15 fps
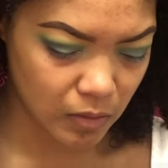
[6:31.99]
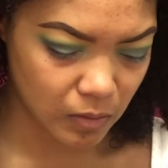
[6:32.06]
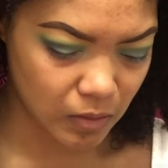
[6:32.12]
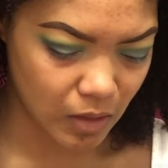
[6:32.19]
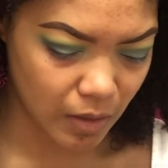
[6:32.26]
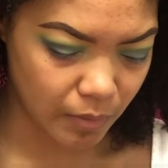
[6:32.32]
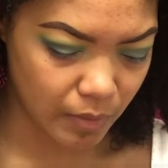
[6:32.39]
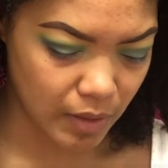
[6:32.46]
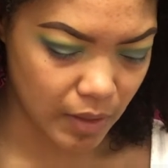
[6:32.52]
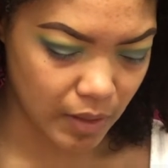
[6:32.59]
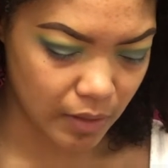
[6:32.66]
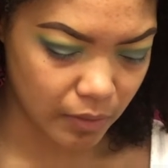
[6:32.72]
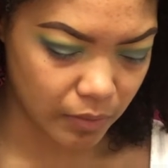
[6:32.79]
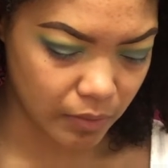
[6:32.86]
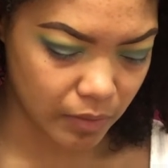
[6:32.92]
so that way
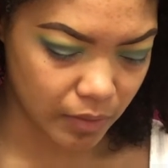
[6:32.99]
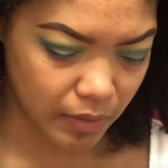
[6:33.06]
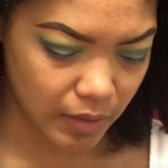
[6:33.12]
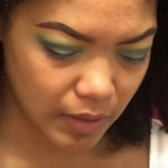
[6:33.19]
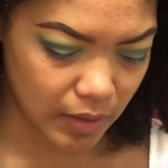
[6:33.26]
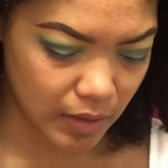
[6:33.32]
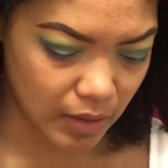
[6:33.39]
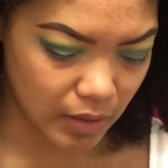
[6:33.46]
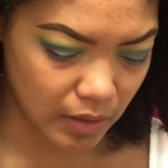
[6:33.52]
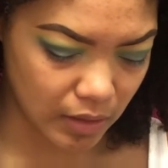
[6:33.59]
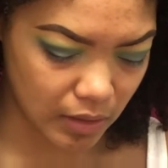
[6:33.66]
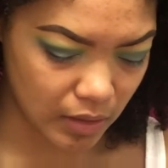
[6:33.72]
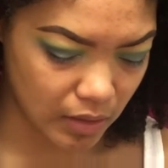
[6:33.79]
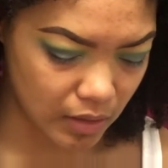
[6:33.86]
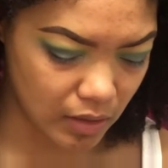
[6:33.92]
I don't look
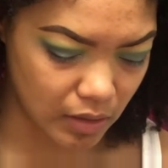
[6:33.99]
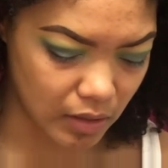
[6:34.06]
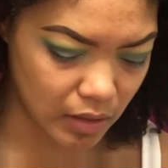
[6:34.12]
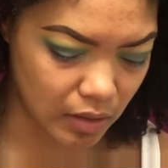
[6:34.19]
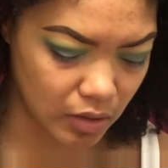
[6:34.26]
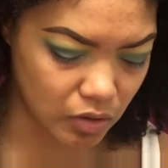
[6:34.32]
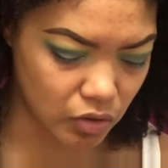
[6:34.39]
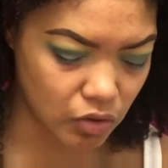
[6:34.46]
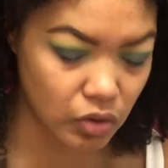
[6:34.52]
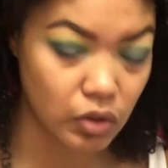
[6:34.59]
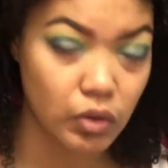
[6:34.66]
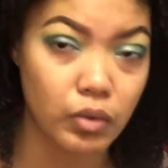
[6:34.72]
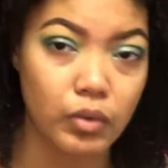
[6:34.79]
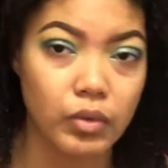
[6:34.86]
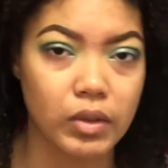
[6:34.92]
cakey, and I can just
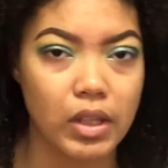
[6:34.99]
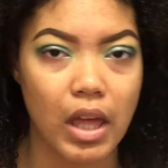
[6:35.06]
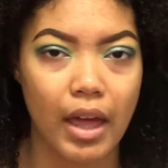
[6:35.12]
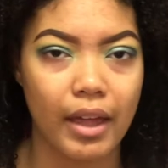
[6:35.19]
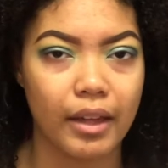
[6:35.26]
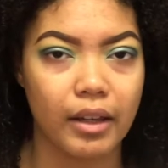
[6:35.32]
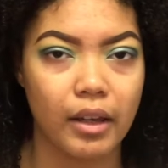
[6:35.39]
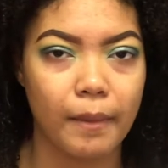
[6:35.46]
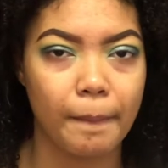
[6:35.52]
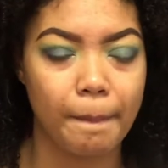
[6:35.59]
use like